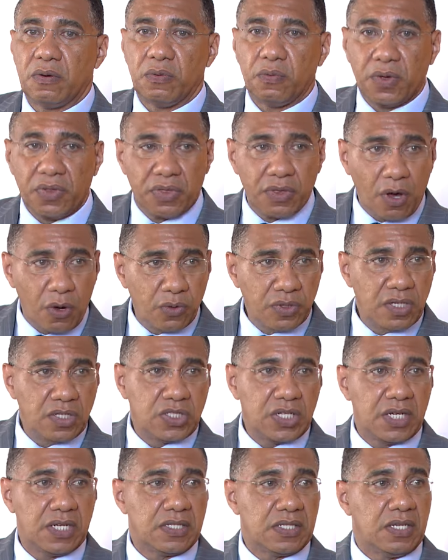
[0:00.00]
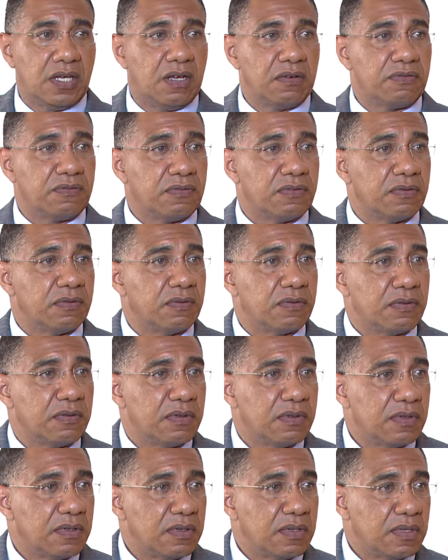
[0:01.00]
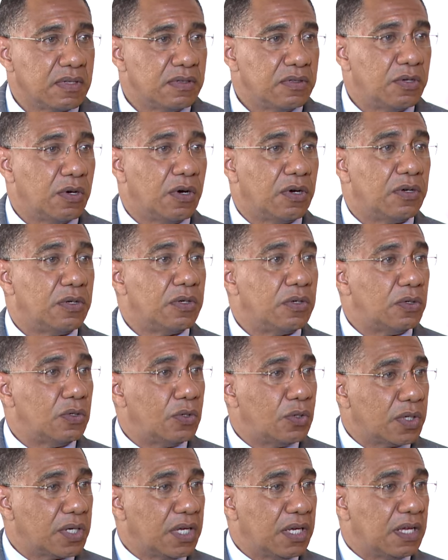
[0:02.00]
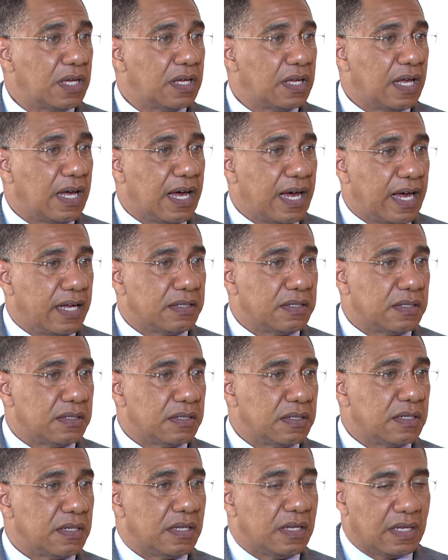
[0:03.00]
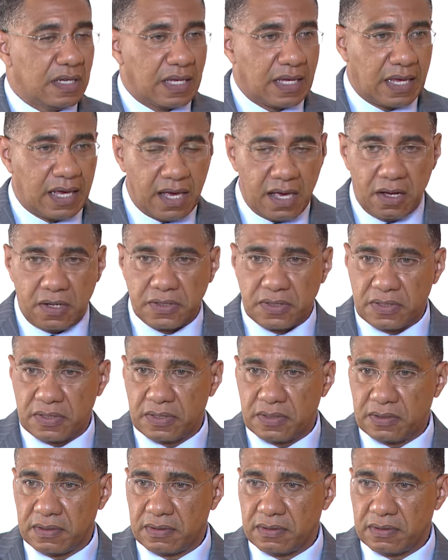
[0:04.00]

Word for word: Without the JCF, you're looking at chaos.